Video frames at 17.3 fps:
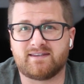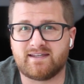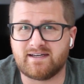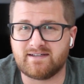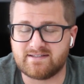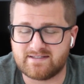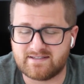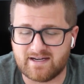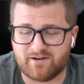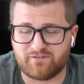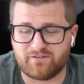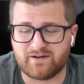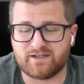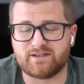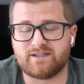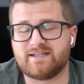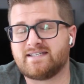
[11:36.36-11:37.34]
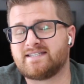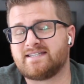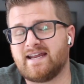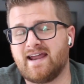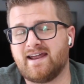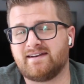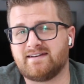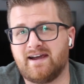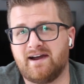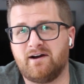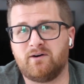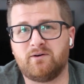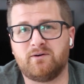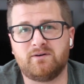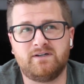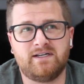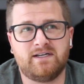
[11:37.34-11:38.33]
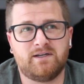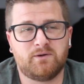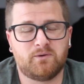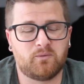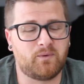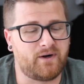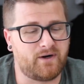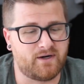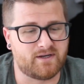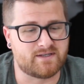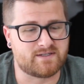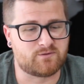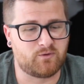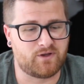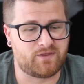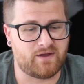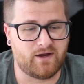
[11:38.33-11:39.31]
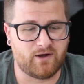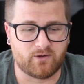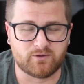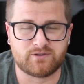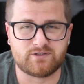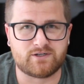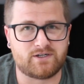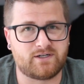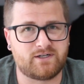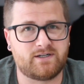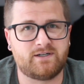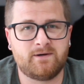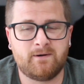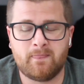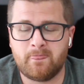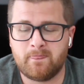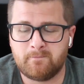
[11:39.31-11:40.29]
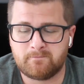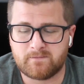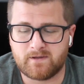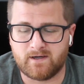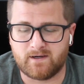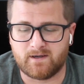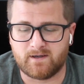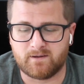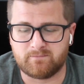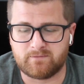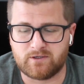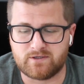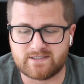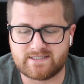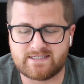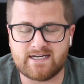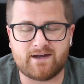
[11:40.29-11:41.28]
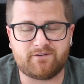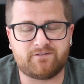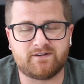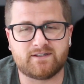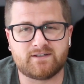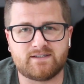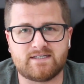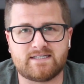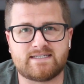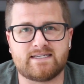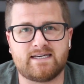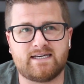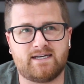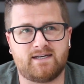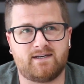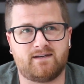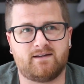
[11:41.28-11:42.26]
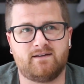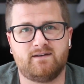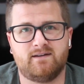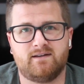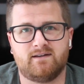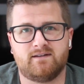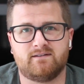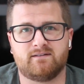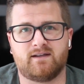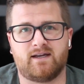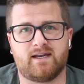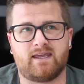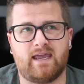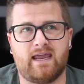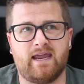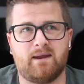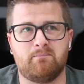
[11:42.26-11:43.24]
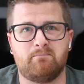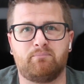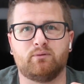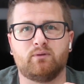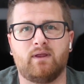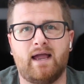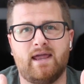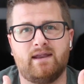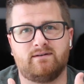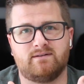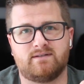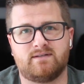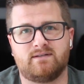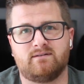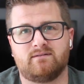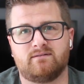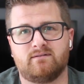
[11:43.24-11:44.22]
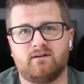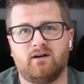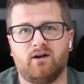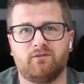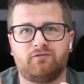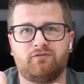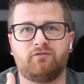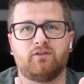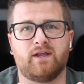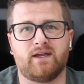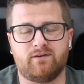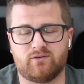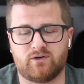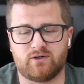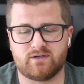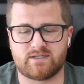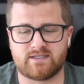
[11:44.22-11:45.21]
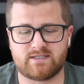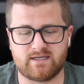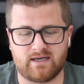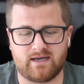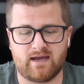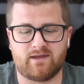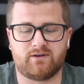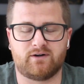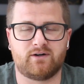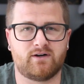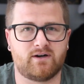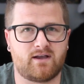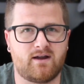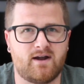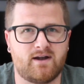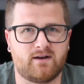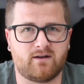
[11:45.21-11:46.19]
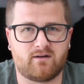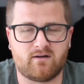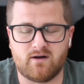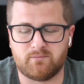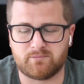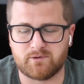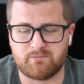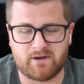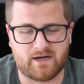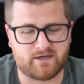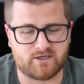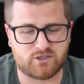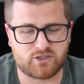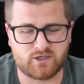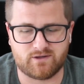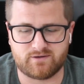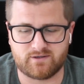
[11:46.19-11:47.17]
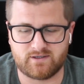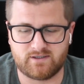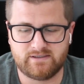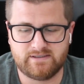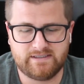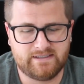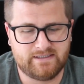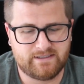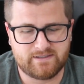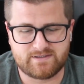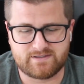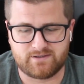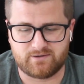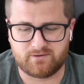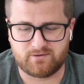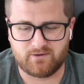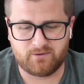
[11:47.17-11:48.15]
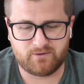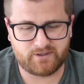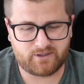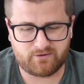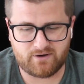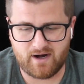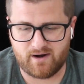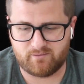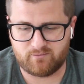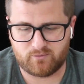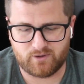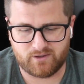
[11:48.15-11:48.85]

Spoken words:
Like, they definitely stand out. Whereas with Elder, you're definitely seeing, like, a blend of flavors together to kind of complement each other. So, holy crap.